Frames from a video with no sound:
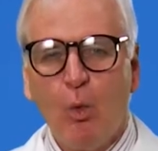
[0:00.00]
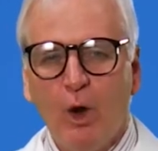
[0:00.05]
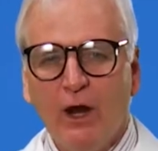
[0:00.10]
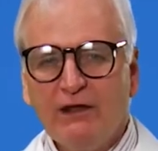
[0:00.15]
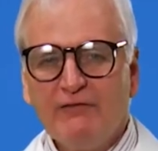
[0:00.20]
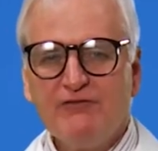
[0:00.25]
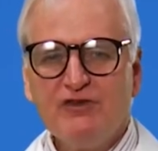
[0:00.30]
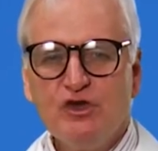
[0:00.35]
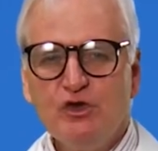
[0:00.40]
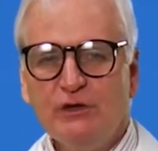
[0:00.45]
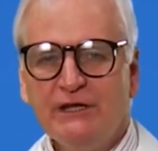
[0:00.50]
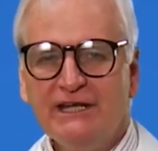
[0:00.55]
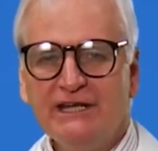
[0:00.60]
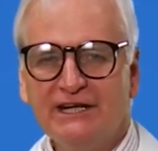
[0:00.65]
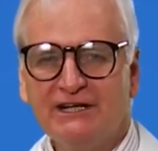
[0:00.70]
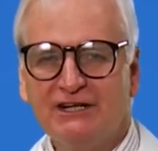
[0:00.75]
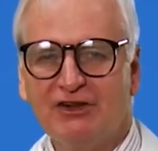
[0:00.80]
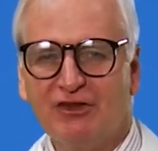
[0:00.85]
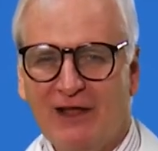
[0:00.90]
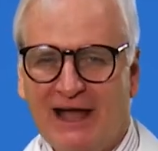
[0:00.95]
What if you
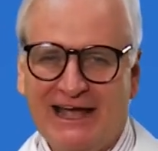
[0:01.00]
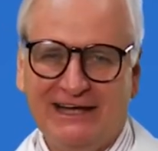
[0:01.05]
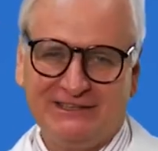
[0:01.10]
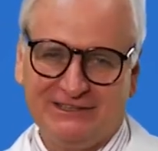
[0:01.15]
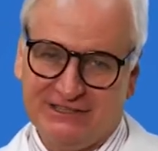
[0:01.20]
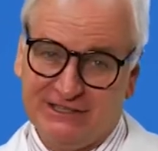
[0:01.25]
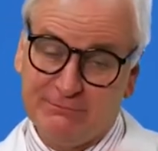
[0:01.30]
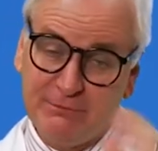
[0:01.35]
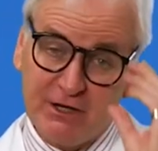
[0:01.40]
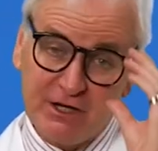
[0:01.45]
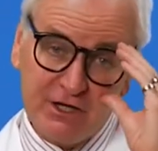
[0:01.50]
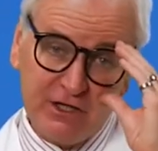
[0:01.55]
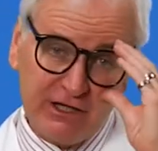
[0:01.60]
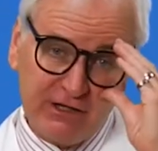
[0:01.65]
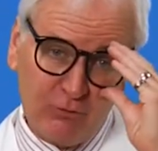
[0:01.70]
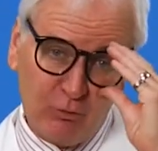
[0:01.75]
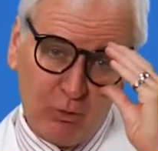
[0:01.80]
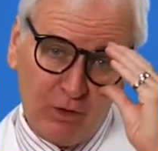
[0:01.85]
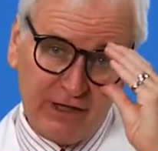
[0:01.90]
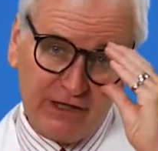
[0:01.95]
needed glasses, but you
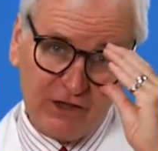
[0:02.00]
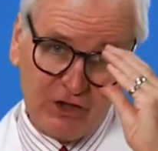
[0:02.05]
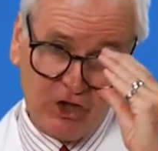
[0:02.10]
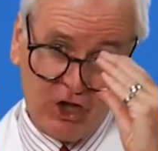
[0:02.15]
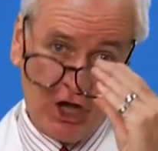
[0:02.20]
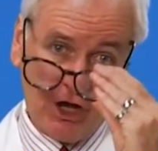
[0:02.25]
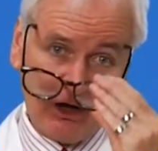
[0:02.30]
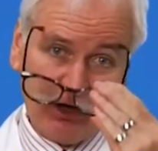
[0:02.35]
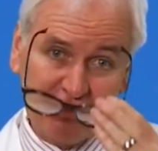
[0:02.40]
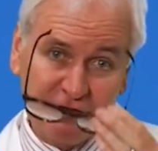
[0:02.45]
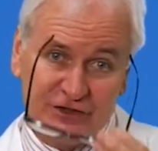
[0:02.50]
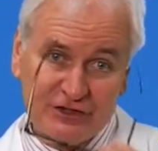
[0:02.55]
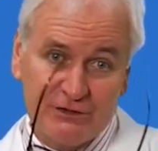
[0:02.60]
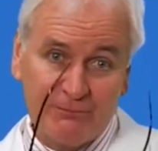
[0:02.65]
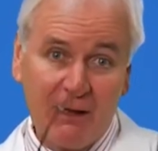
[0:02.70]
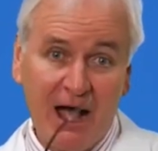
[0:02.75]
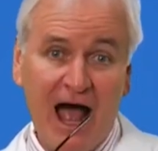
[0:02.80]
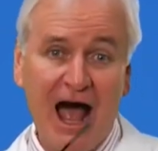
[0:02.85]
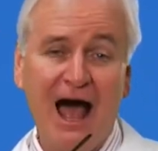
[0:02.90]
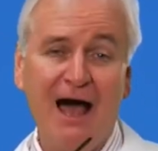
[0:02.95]
didn't want
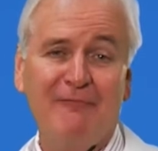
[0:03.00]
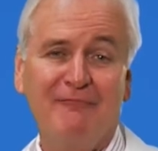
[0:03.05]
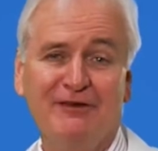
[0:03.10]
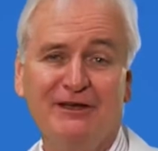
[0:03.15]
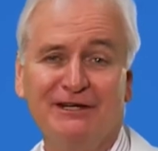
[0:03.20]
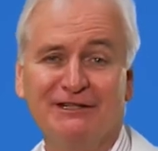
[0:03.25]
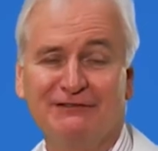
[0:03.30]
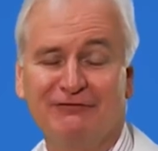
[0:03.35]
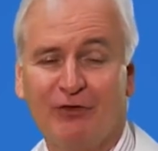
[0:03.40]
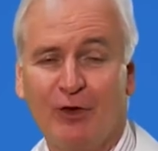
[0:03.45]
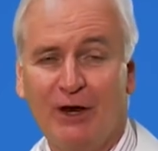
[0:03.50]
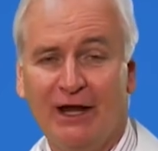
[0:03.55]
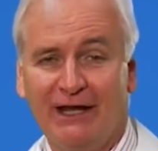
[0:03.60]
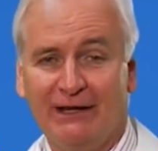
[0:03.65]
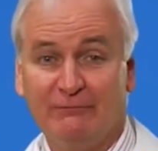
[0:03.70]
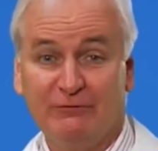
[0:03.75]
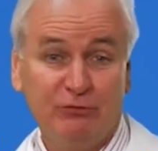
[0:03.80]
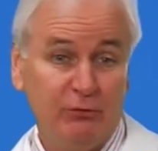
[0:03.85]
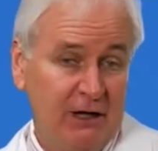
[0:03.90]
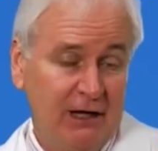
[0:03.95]
large, obvious
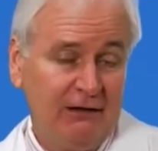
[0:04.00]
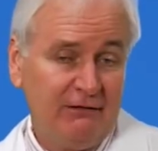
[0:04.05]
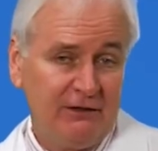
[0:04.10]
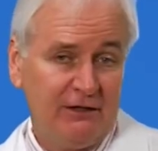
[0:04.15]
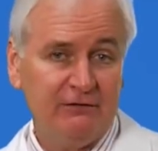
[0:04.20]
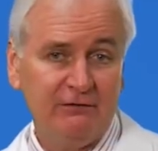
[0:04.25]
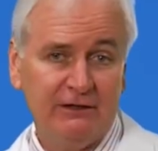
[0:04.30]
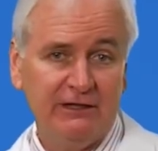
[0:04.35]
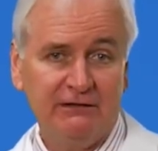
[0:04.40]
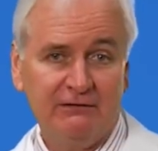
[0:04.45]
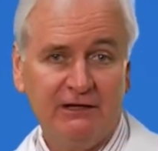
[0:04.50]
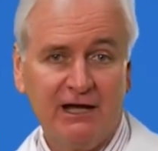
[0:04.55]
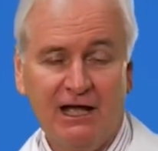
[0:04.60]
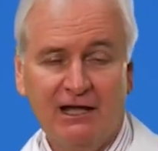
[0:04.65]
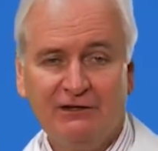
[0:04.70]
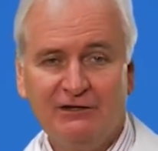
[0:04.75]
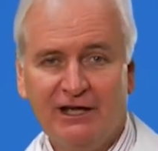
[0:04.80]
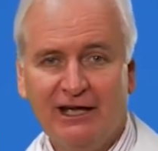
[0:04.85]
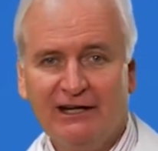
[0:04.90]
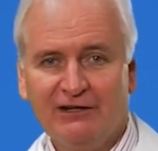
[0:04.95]
frames? Well, you'd get
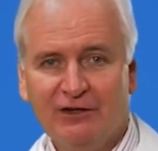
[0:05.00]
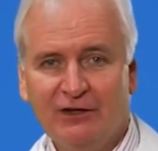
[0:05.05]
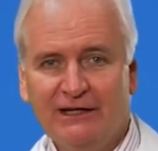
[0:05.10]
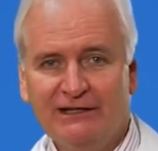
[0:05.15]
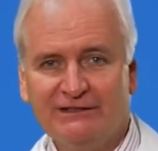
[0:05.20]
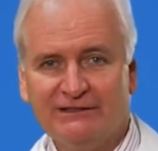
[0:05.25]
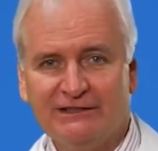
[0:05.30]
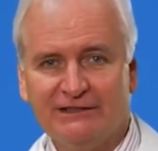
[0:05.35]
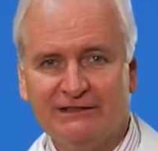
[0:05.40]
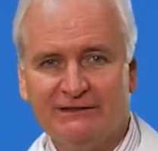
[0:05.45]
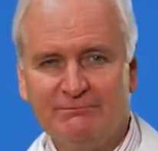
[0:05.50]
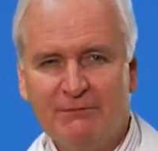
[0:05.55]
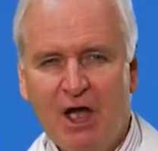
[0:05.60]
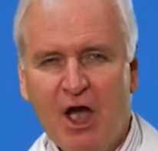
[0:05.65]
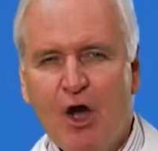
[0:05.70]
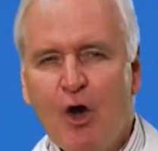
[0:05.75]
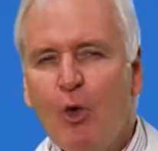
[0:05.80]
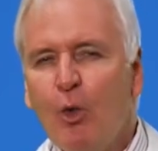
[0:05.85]
contact lenses.